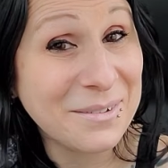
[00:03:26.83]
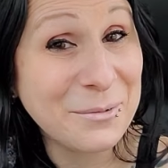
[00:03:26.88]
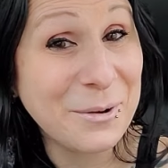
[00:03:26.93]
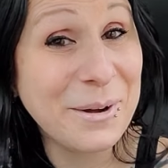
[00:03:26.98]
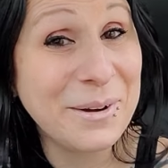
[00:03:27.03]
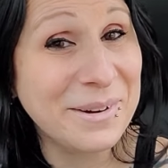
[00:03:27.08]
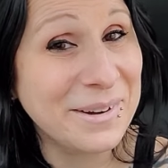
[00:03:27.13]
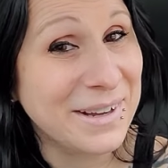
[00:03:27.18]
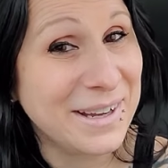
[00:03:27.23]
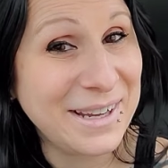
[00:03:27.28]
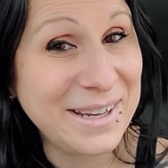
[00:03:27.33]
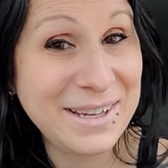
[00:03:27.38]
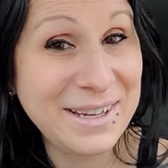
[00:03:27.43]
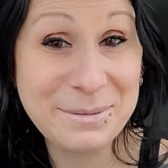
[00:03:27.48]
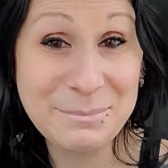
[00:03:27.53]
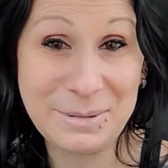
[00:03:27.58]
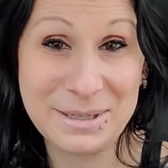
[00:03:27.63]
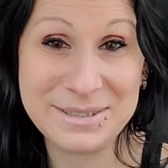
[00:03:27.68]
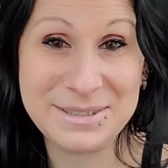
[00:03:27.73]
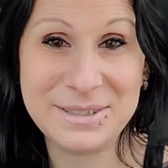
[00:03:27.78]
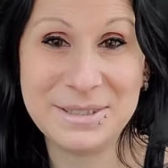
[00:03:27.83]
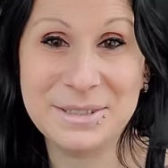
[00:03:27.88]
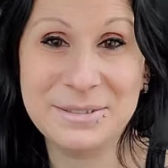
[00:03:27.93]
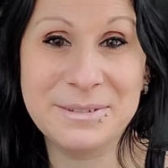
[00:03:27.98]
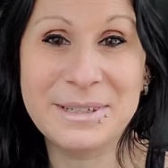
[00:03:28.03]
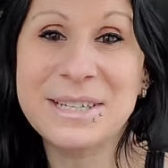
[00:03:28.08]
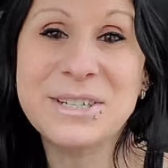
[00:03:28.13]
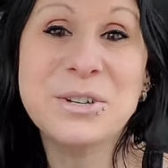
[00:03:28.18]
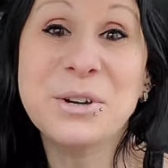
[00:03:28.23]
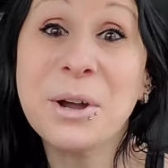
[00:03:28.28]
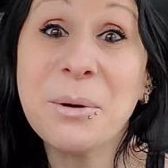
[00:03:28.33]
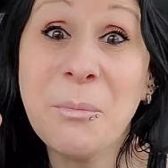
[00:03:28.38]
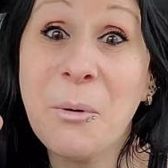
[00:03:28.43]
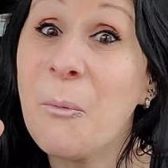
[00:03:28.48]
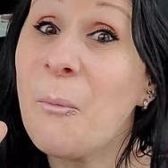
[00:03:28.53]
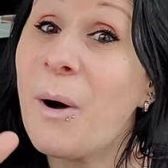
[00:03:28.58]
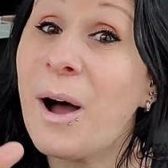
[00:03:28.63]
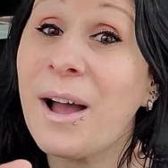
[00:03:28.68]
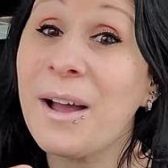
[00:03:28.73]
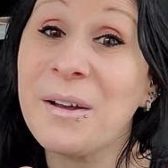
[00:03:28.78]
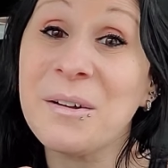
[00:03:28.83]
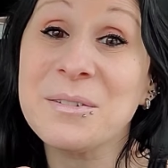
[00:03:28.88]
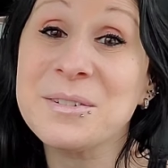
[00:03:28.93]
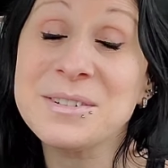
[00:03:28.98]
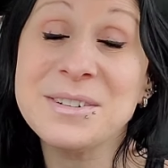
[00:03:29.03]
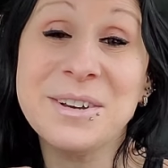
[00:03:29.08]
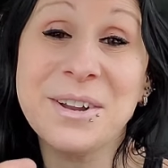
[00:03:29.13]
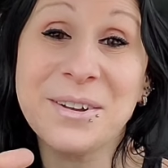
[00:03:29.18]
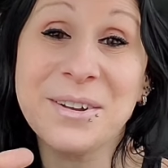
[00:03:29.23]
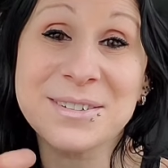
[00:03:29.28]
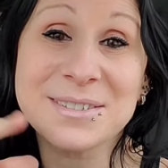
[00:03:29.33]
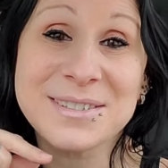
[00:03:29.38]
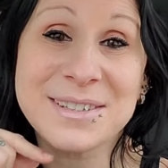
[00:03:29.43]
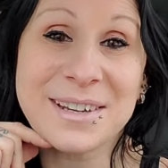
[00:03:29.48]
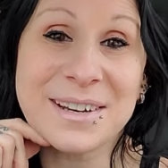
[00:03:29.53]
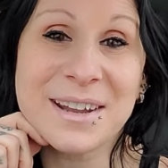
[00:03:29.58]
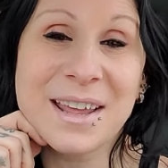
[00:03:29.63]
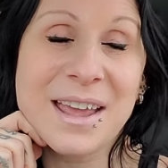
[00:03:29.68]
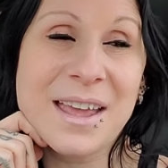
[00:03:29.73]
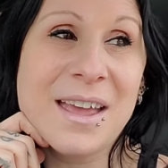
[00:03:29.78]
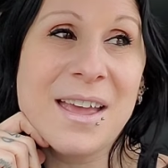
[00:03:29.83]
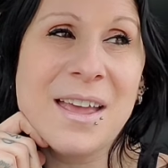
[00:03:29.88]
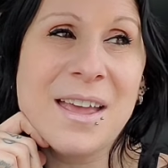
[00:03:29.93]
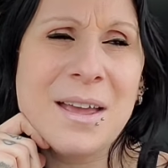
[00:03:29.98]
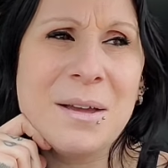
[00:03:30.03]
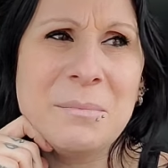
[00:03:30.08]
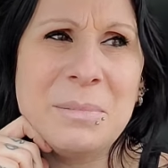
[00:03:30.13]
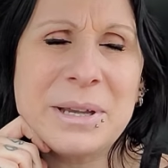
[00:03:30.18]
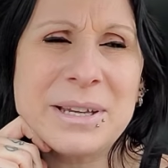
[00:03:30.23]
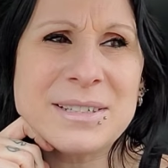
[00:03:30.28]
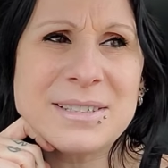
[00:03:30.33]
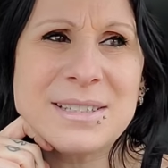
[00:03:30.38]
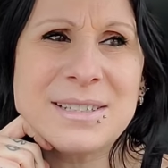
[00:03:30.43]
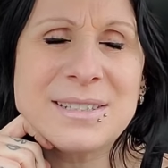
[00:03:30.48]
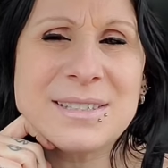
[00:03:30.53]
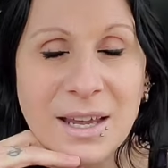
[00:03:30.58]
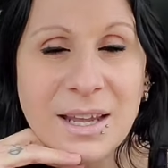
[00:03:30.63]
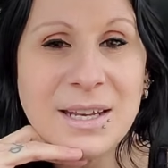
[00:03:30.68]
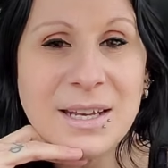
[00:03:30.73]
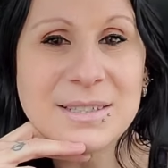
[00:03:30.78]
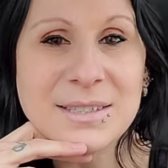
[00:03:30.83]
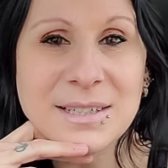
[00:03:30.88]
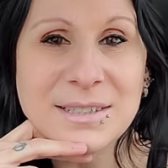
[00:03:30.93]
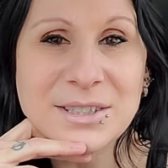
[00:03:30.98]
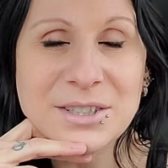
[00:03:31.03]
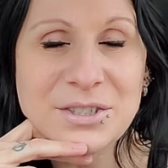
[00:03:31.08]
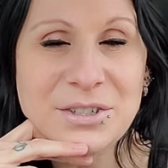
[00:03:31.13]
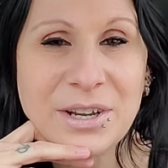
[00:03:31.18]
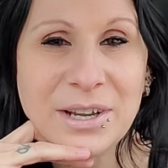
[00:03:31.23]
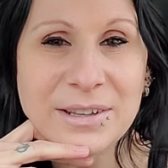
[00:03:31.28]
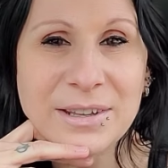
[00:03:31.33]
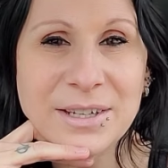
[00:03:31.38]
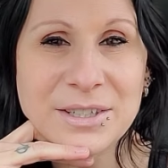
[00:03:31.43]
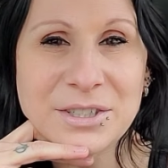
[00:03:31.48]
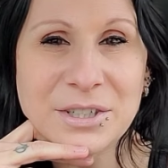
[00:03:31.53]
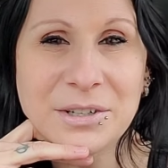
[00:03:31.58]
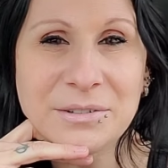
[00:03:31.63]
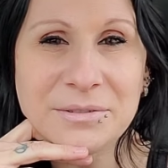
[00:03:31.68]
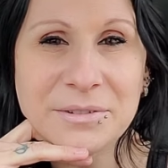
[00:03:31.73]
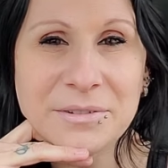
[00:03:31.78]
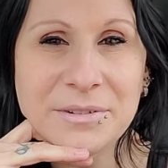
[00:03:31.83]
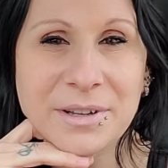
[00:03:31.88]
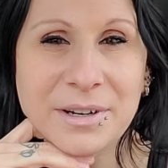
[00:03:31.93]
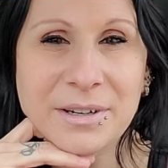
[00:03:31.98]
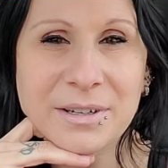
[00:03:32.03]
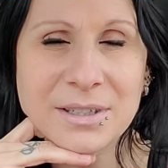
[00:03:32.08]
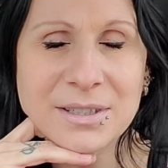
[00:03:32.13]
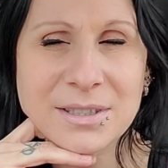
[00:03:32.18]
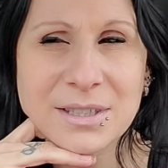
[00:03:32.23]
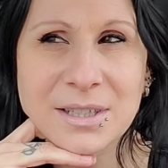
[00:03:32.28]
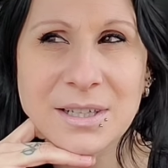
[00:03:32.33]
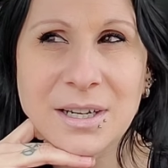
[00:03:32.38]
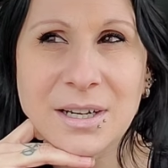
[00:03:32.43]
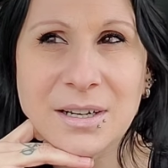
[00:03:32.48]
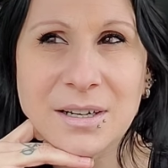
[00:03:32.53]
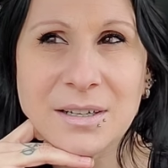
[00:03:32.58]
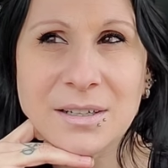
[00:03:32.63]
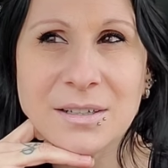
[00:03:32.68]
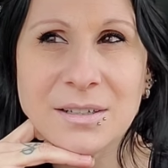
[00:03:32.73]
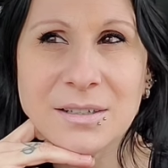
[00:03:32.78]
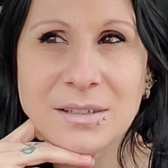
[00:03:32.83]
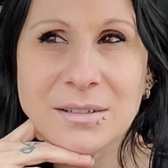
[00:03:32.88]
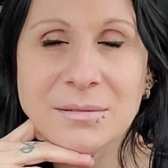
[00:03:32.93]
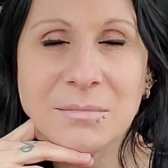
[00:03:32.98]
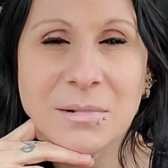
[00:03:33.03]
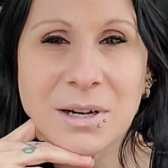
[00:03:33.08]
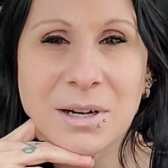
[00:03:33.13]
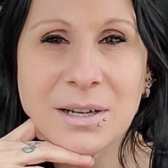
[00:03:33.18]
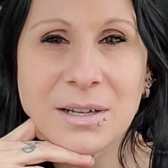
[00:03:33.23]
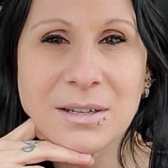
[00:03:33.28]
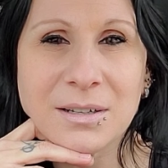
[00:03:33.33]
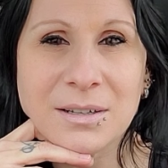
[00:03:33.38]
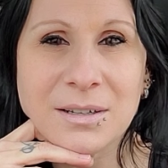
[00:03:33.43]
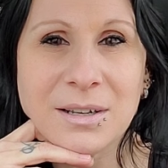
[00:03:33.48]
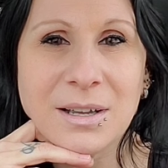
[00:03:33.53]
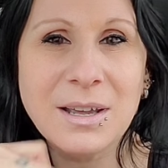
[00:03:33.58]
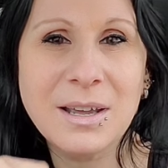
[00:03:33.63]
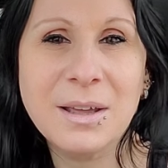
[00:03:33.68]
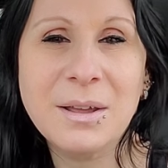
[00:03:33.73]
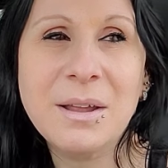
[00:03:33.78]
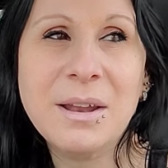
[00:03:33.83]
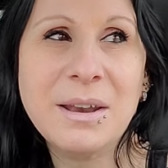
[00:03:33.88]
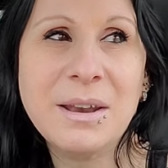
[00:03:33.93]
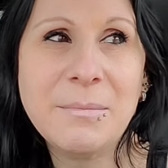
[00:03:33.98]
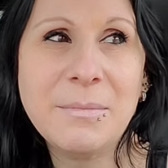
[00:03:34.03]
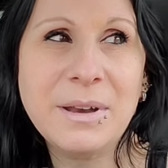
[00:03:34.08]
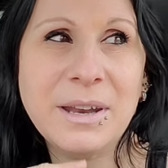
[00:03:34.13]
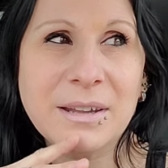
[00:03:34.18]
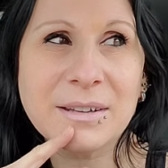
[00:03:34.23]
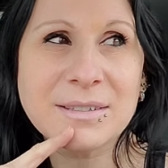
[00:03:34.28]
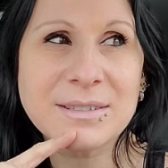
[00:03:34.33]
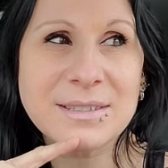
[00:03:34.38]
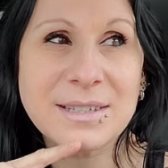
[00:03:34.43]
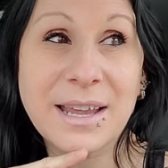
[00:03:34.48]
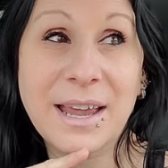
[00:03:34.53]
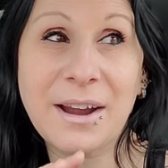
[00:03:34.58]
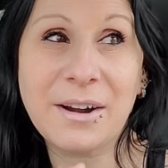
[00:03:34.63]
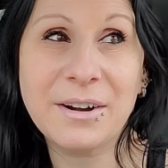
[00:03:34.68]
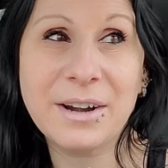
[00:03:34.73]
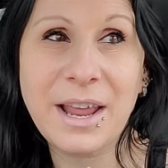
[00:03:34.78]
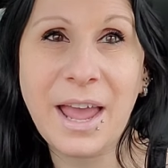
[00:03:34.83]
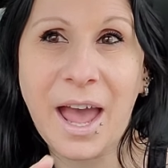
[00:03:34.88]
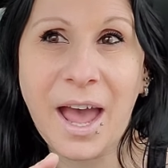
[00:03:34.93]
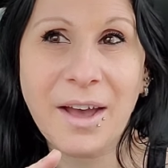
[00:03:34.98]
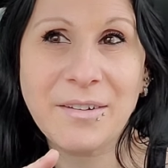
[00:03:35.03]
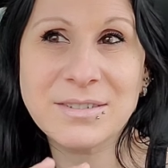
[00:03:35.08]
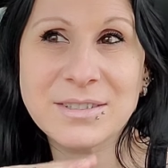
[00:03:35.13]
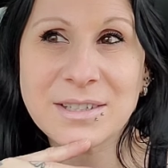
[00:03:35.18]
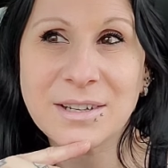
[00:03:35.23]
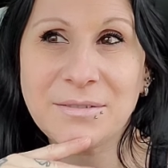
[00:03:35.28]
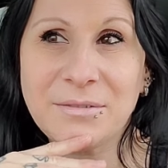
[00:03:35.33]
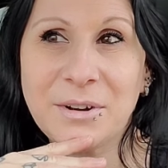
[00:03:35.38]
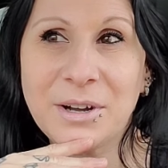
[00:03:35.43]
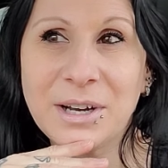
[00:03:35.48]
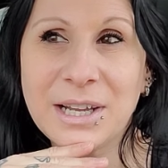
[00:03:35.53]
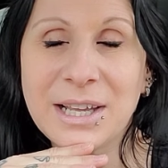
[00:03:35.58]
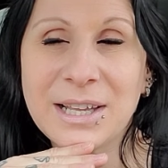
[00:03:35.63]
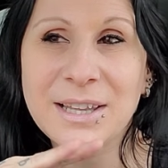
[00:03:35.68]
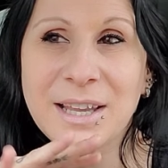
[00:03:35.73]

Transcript: Well, he must have. It took him a while to notice it because he's like, he's like, did you hang that shelf over there? And I said, yeah. Why? needless to say, I already have stuff on it.